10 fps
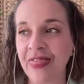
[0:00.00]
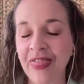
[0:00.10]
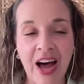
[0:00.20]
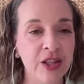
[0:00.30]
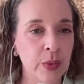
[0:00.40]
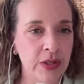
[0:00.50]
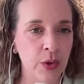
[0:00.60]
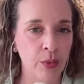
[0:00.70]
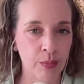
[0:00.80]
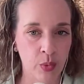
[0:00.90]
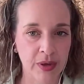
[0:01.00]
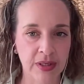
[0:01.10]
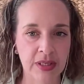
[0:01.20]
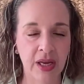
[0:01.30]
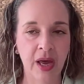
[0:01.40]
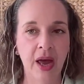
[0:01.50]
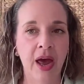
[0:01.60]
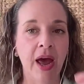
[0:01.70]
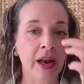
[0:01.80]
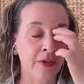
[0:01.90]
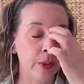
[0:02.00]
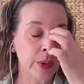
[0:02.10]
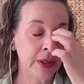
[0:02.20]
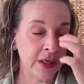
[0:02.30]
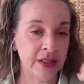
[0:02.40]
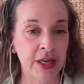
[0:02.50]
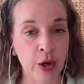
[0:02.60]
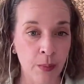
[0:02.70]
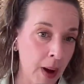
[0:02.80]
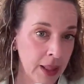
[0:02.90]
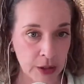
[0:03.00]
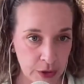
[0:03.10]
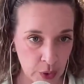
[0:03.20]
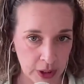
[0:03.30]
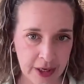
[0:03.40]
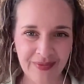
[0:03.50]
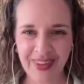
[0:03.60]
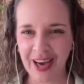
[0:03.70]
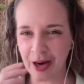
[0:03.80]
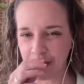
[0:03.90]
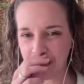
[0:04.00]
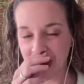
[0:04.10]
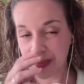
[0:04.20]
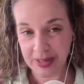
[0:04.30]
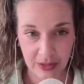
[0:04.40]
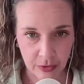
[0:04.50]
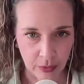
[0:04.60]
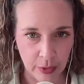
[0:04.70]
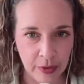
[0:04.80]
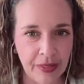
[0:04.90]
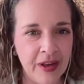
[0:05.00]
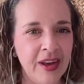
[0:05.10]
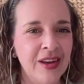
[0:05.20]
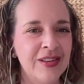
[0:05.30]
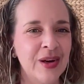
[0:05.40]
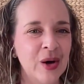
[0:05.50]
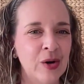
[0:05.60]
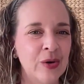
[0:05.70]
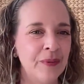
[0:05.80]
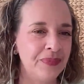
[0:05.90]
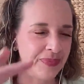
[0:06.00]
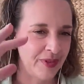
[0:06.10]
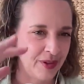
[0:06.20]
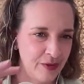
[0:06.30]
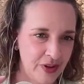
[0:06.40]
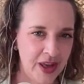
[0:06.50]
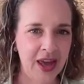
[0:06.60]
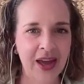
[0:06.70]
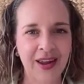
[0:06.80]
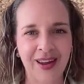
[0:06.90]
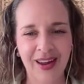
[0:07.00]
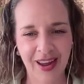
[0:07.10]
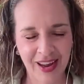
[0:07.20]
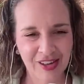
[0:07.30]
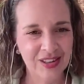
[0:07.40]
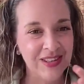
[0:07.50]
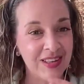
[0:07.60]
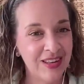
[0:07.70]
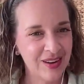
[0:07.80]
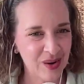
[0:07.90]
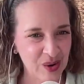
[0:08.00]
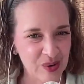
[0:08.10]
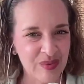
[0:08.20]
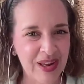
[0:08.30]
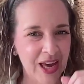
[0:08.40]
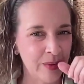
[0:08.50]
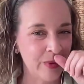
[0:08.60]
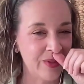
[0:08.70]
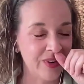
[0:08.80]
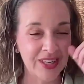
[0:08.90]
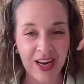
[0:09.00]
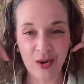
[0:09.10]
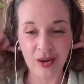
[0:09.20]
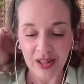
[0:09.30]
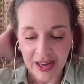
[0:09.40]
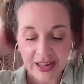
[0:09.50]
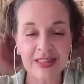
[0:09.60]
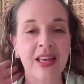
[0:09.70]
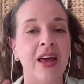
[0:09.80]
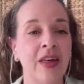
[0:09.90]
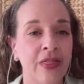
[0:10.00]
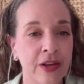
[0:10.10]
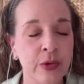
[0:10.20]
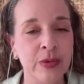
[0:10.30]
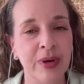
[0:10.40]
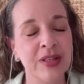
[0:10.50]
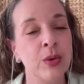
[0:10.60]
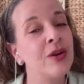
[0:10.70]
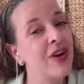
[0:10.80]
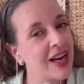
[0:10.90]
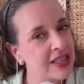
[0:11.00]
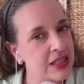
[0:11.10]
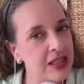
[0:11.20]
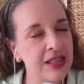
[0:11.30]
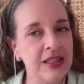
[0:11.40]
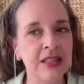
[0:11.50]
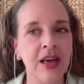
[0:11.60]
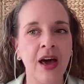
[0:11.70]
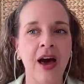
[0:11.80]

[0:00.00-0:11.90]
That's what's so important. And if I'm going to continue my little story of my business growth, so VA, agency, OBM with retainer clients, this was my zone of excellence.